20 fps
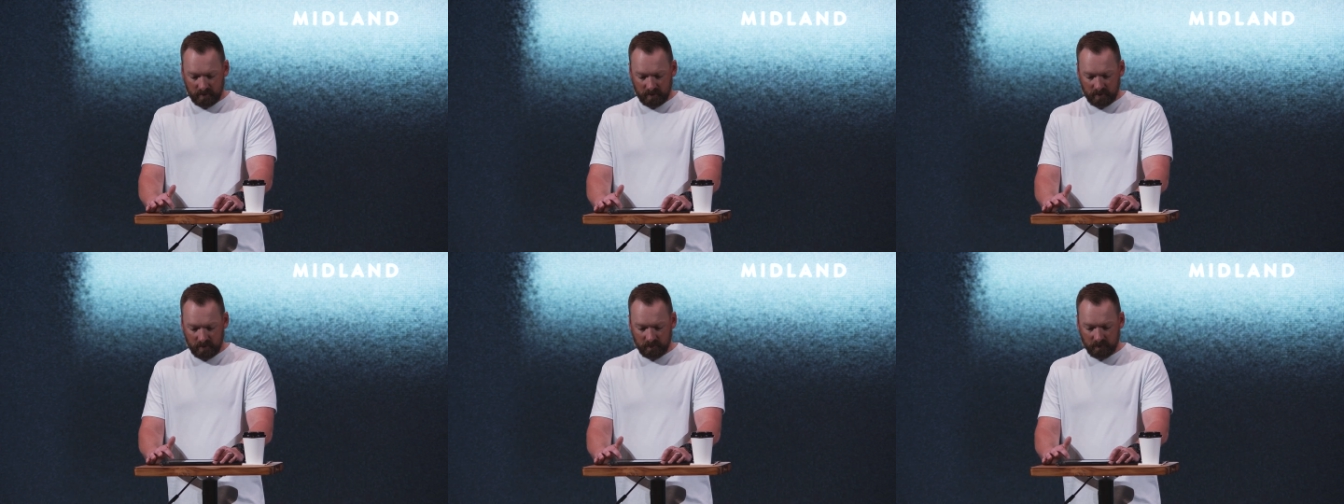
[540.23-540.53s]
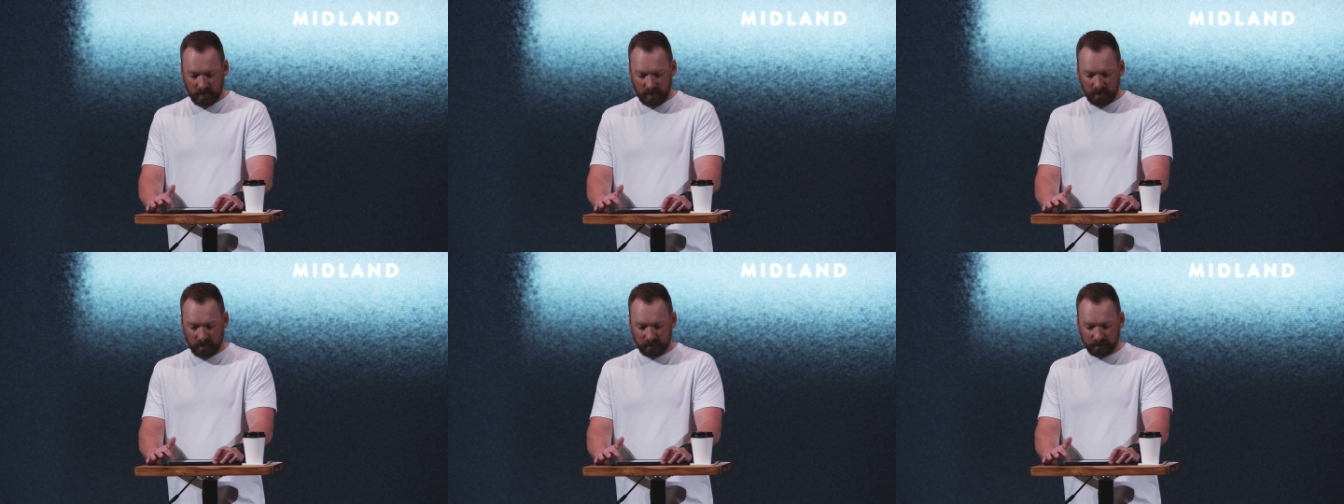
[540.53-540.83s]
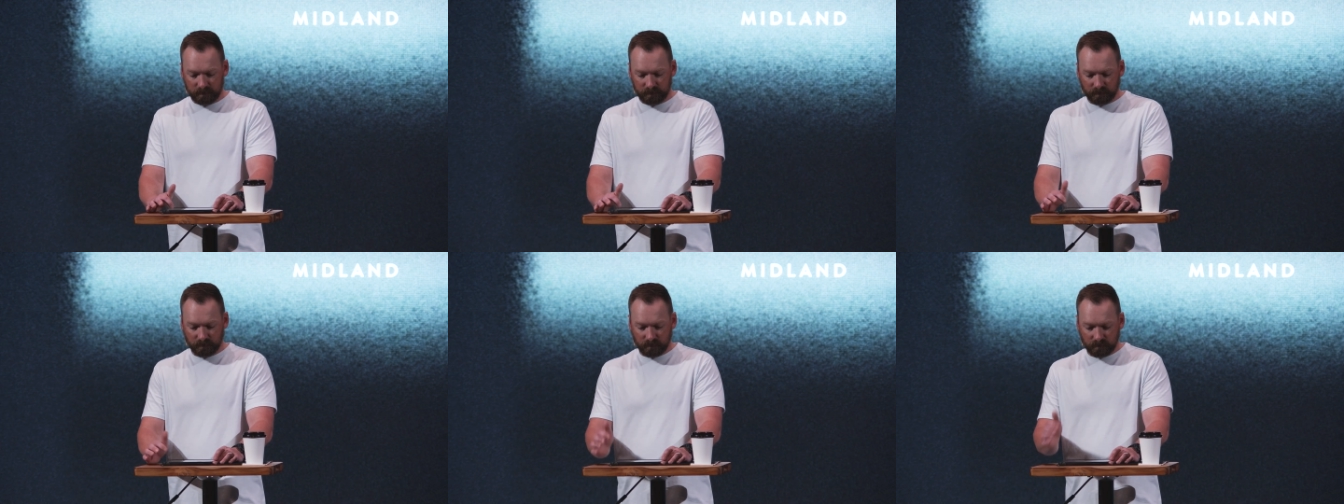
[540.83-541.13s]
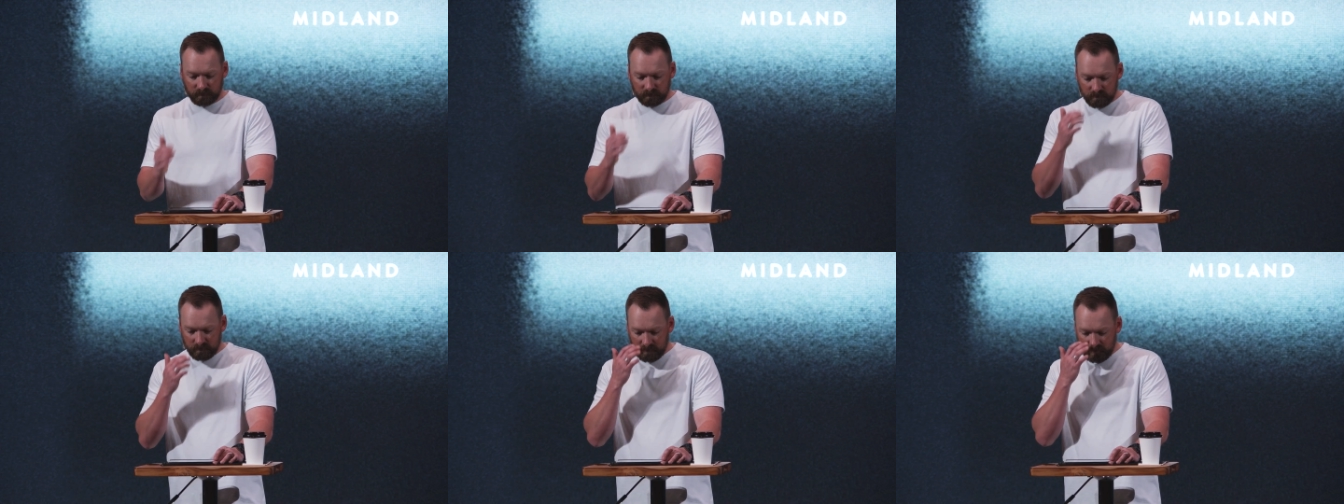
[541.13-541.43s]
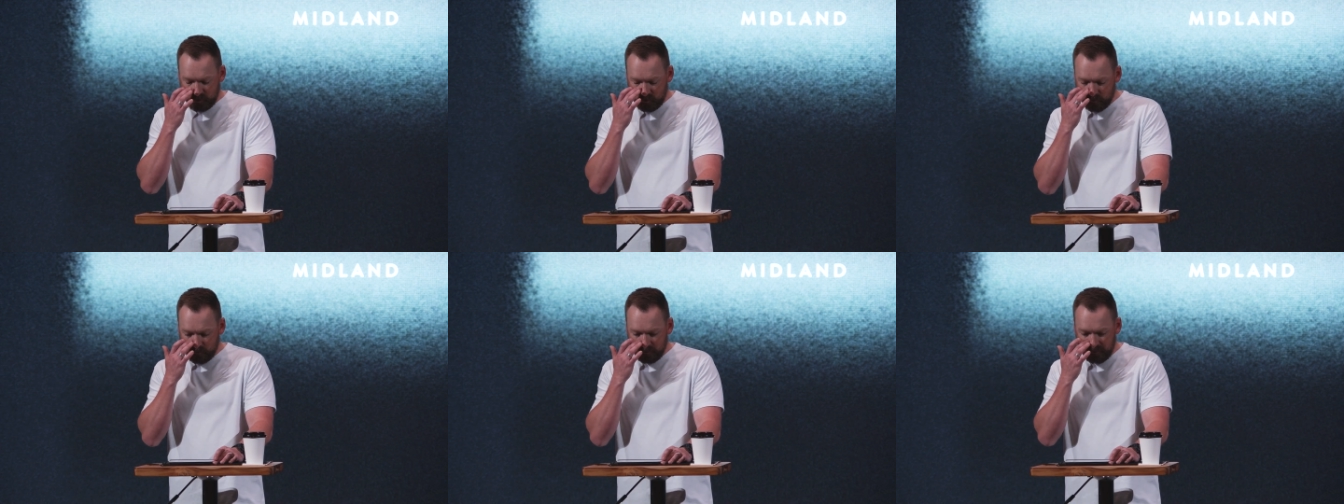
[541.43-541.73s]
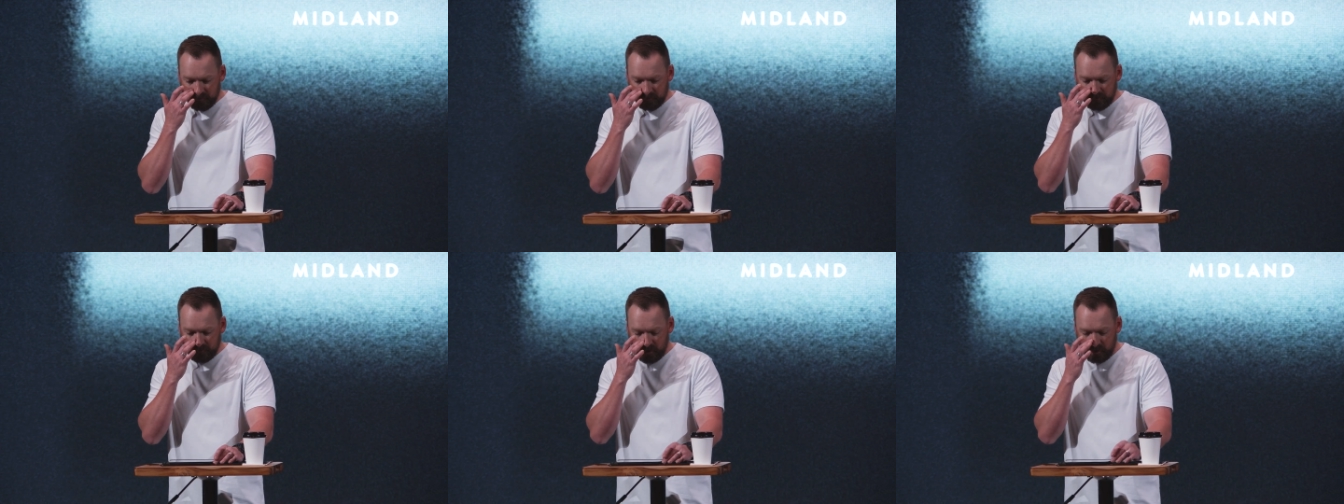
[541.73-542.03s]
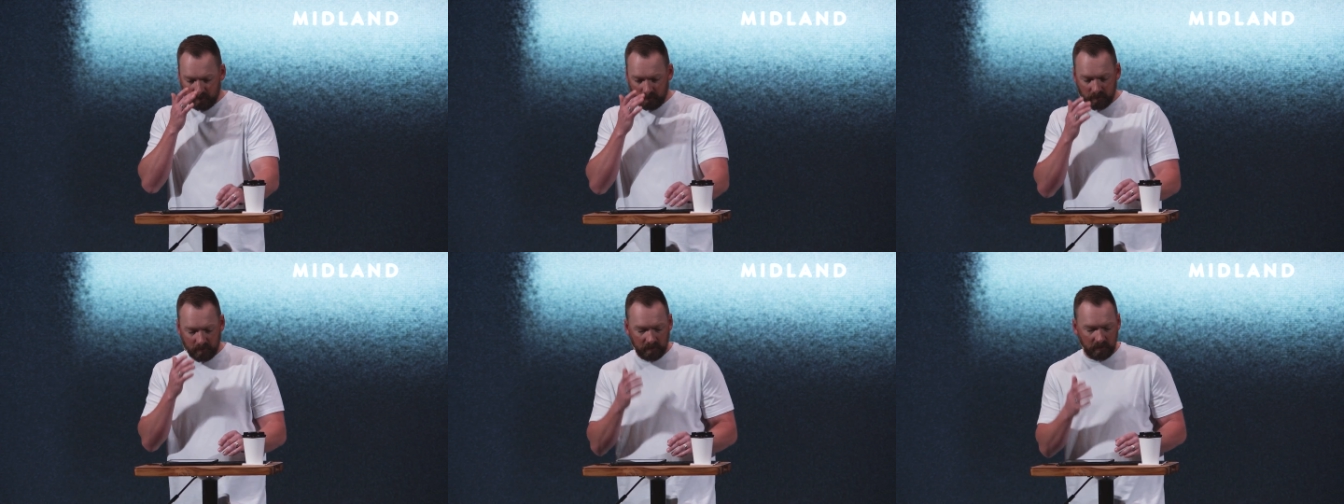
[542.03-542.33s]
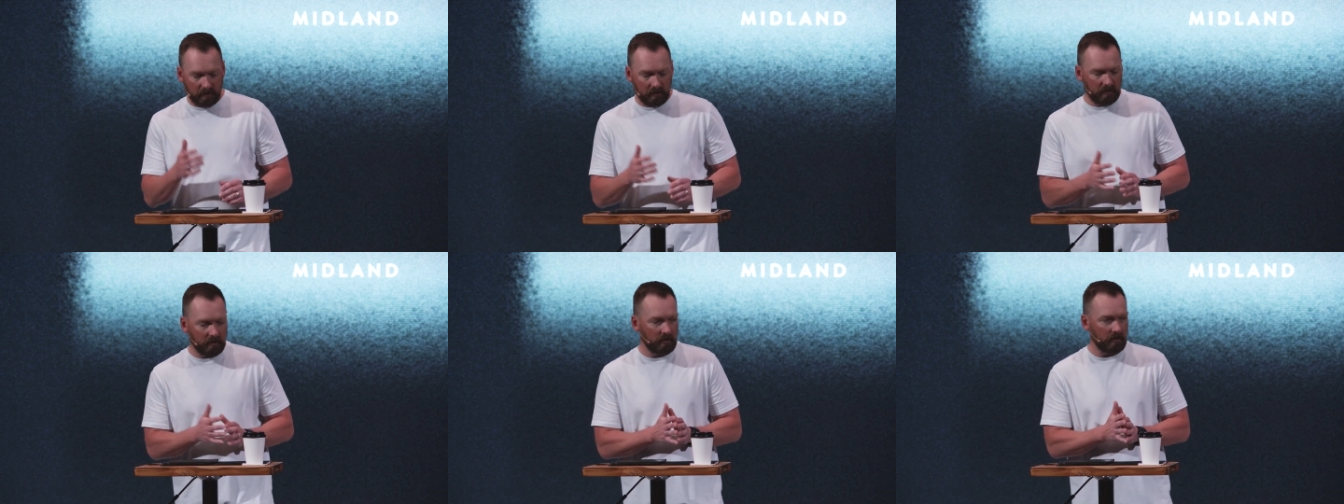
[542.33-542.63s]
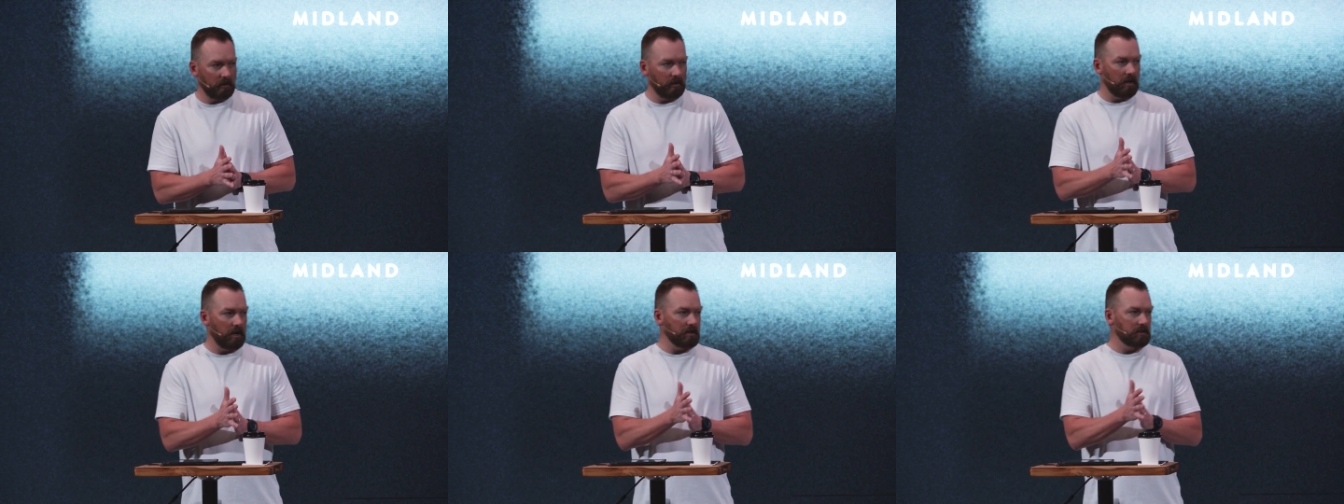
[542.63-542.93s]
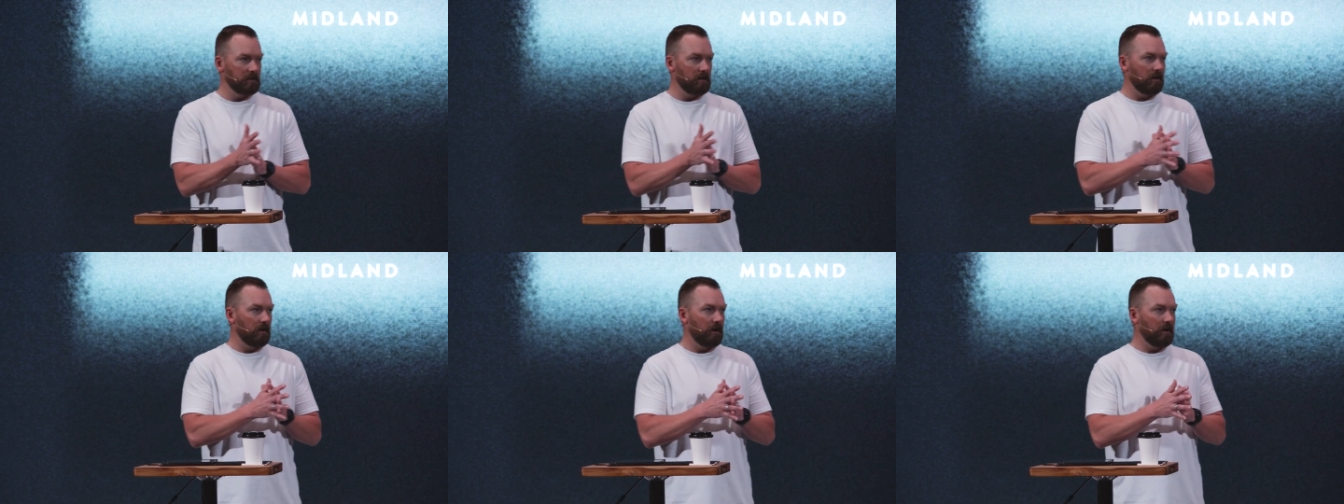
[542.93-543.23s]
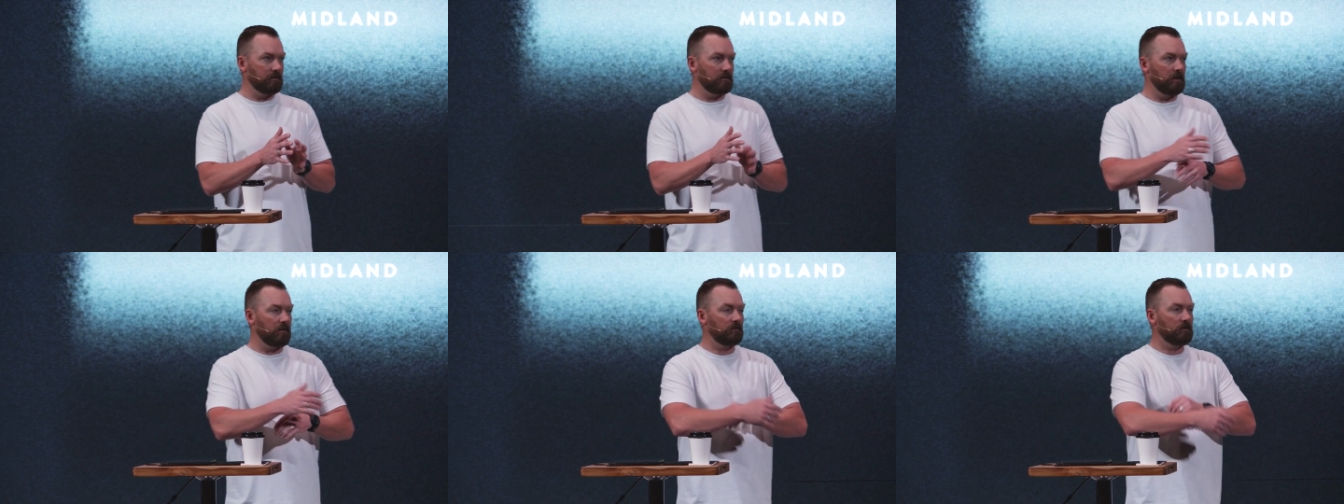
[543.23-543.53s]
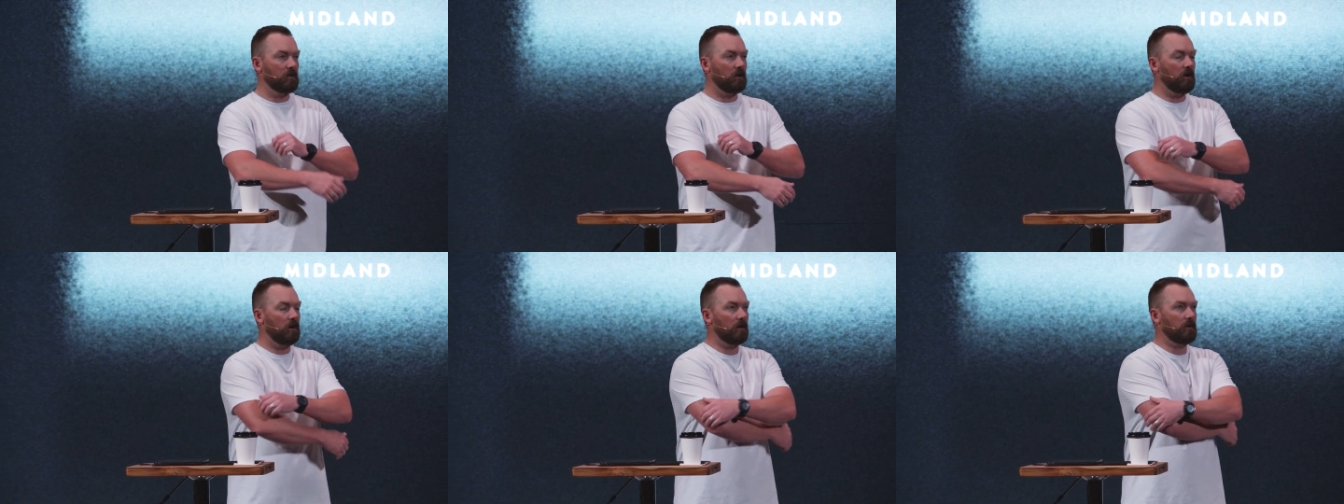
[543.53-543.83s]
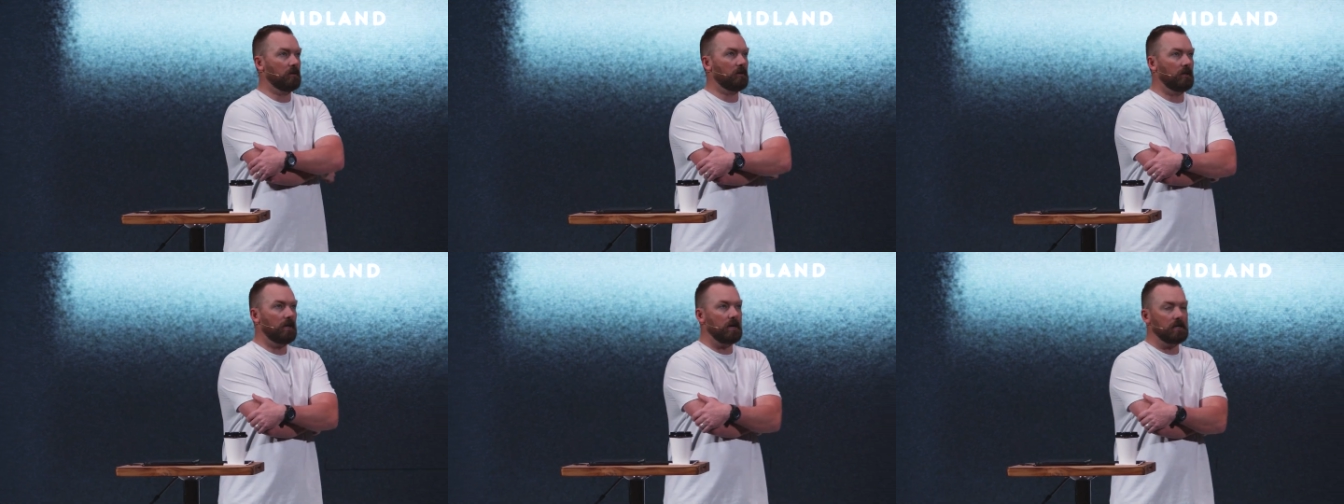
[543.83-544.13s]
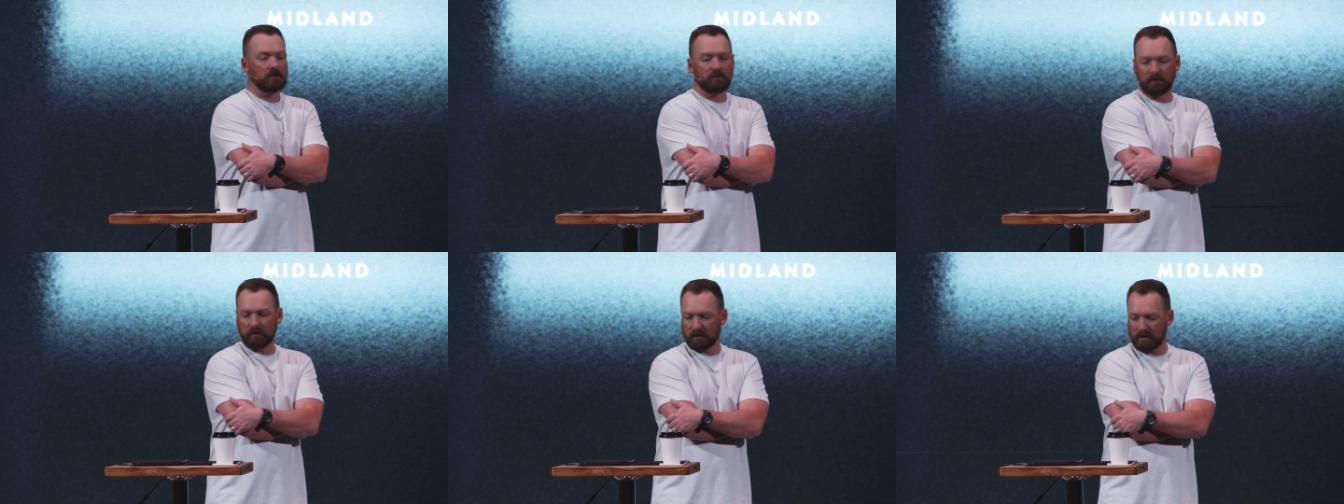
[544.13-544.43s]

Amen. Amen we've been following, uh, as, I, as I've taught the last few